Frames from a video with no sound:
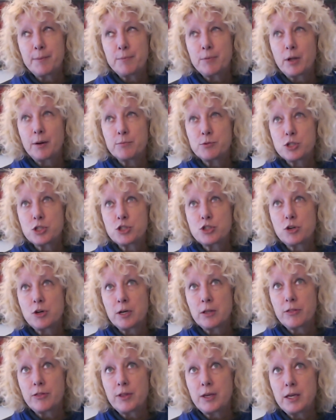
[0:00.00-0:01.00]
I'm just trying
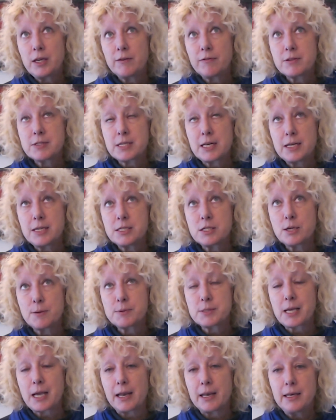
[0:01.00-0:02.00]
to think if there's any
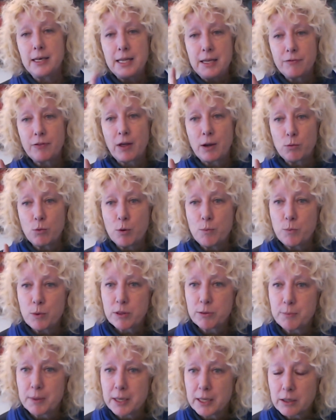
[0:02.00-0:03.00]
subscat. Leave that one
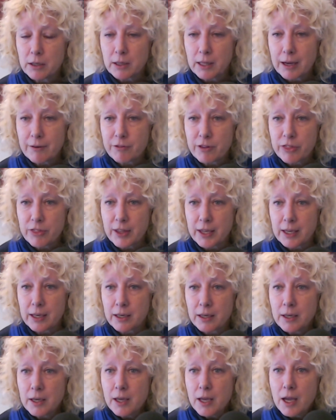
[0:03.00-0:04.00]
with me and I'll have a think.